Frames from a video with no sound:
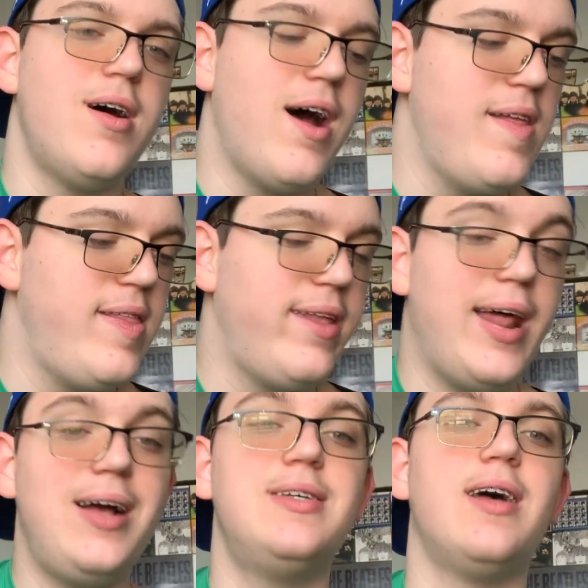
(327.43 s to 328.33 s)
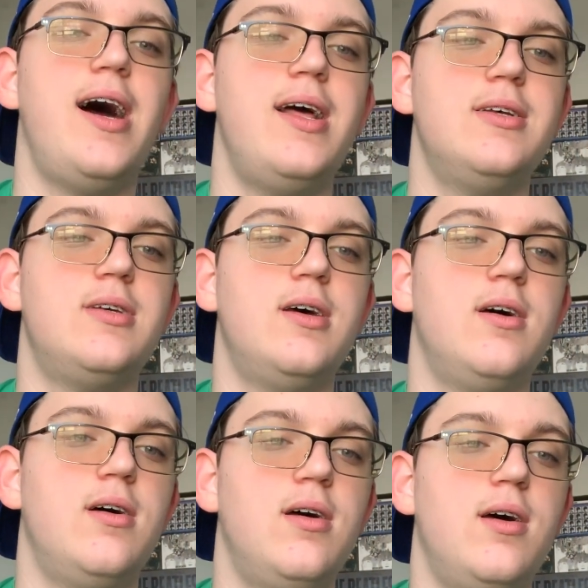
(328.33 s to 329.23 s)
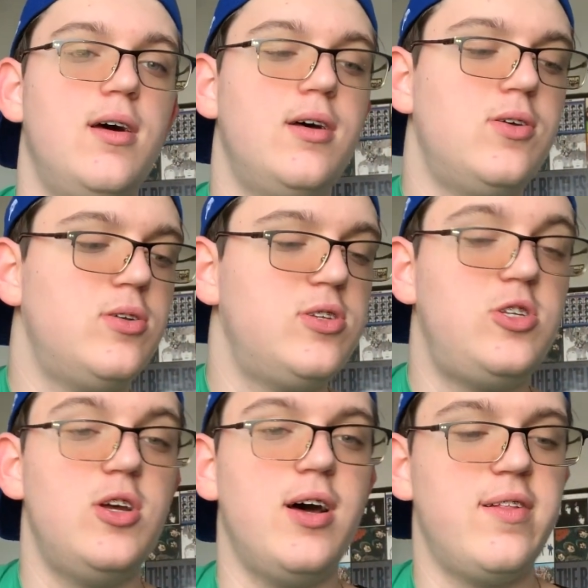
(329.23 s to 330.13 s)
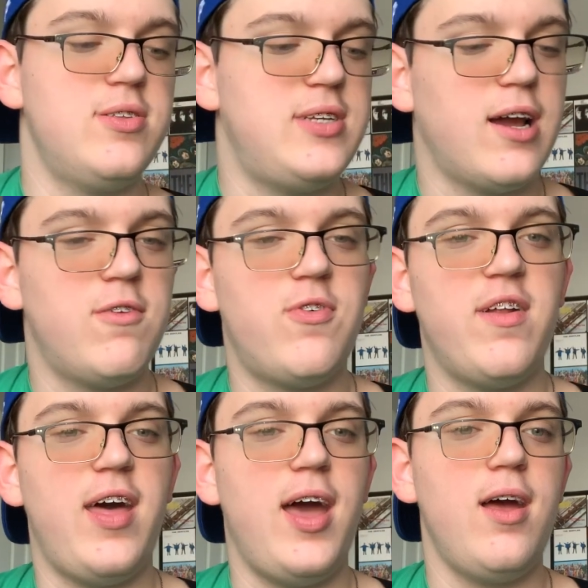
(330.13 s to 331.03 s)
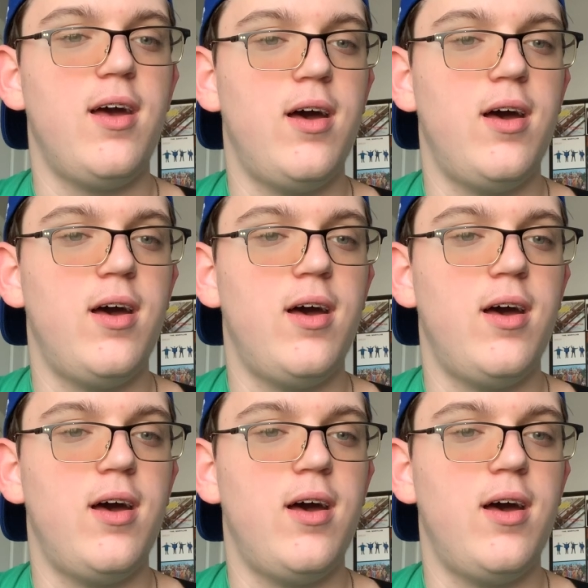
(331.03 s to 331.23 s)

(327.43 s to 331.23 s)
And then the next line is on the 2nd fret of the A,